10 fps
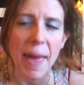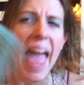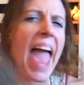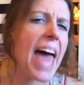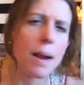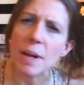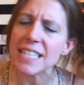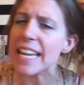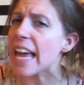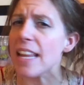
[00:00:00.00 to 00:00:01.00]
And I'm not
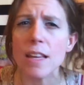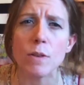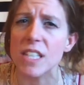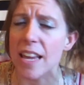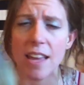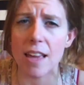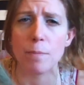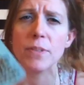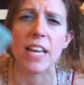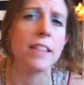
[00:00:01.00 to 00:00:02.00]
saying anything was
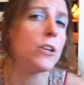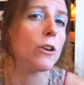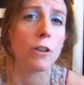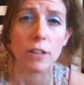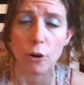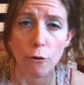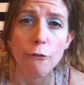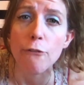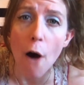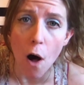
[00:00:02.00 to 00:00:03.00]
in your
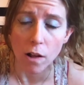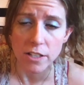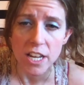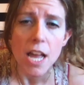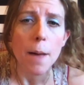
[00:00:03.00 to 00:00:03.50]
fault,